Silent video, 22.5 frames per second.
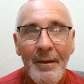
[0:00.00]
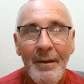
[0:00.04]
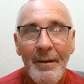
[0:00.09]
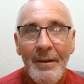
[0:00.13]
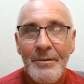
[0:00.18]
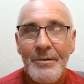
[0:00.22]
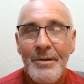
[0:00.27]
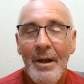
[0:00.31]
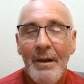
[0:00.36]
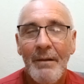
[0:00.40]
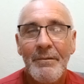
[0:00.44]

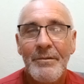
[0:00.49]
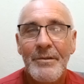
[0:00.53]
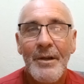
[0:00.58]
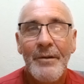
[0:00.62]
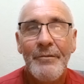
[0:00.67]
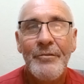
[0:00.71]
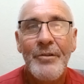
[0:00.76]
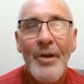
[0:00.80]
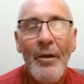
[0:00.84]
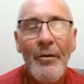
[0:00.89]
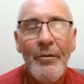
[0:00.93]
So
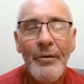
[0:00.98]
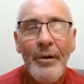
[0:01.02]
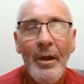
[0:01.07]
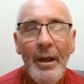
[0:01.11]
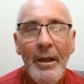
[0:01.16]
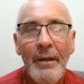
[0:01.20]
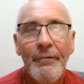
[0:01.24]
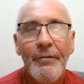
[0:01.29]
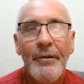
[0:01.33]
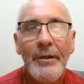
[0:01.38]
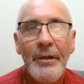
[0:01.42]
don't
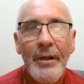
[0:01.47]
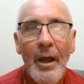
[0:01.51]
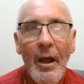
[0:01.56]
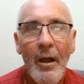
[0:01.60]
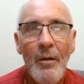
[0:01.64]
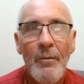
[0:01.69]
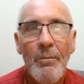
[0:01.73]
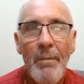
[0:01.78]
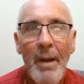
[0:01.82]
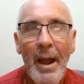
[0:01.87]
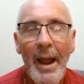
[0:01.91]
even go
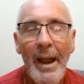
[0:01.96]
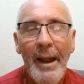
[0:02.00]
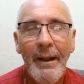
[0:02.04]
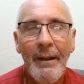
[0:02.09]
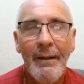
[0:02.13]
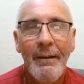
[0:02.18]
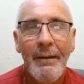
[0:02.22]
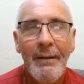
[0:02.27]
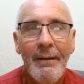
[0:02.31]
back.